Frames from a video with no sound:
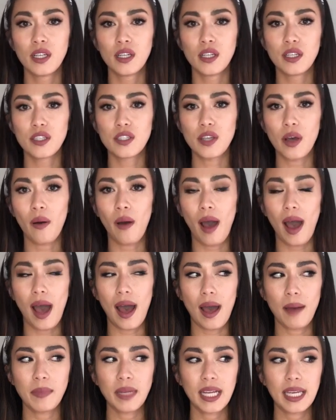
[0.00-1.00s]
So
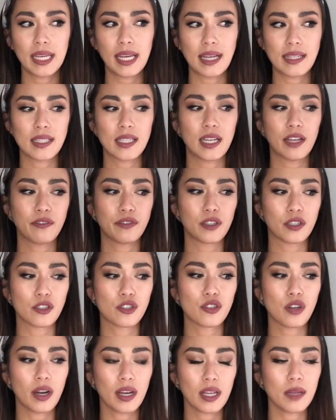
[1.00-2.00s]
I'm gonna guess that if you're
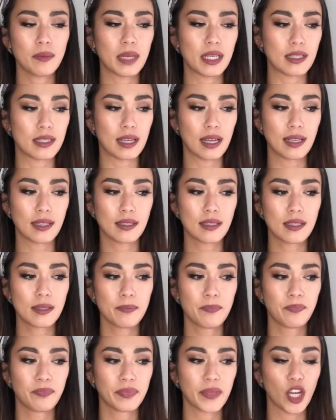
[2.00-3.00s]
starting a business,
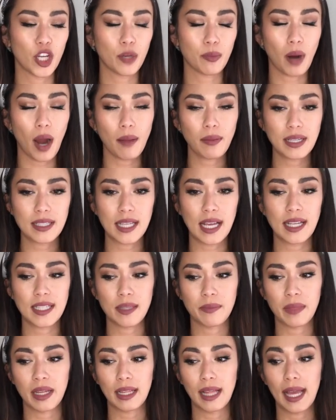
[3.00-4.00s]
you're probably saying
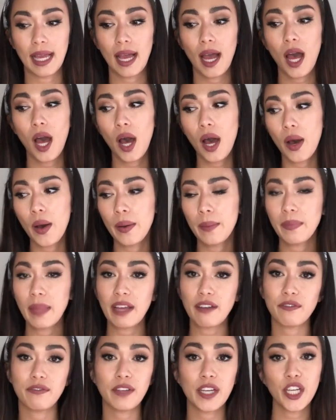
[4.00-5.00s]
something like, oh, I'm like
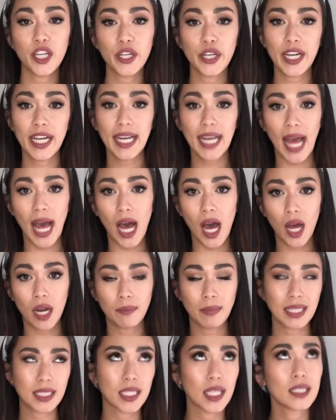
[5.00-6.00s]
figuring it out, I'm
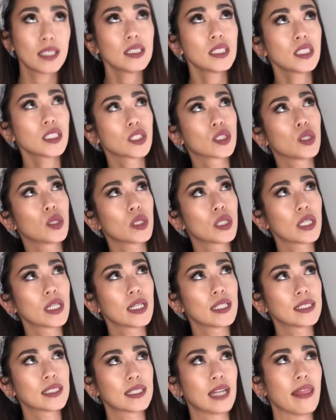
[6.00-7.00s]
like taking this
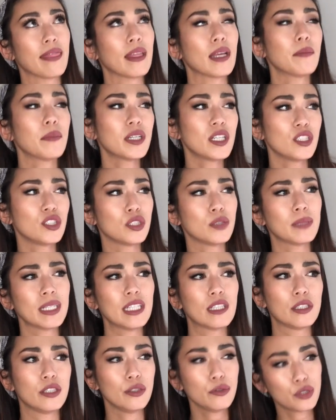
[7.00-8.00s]
course, and I think I'm gonna do my
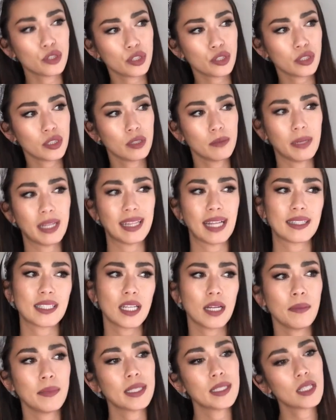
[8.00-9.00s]
YouTube, but that's
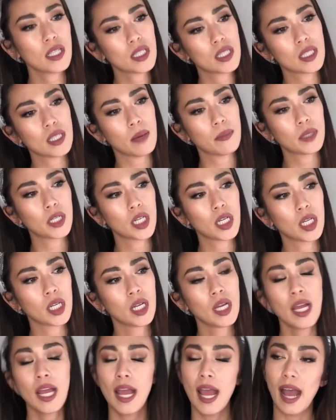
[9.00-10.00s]
gonna be in the summer.
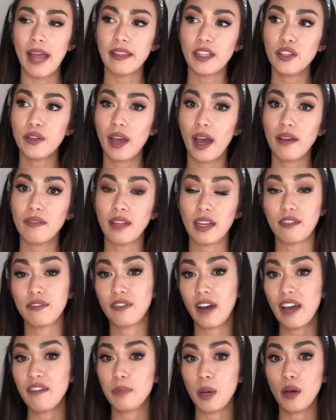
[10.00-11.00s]
And then you have like
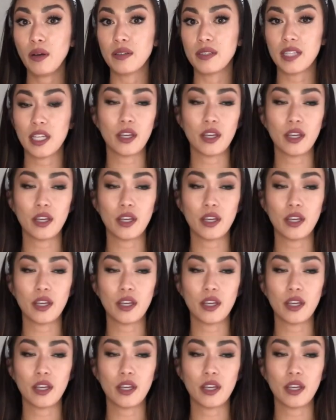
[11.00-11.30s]
5 posts that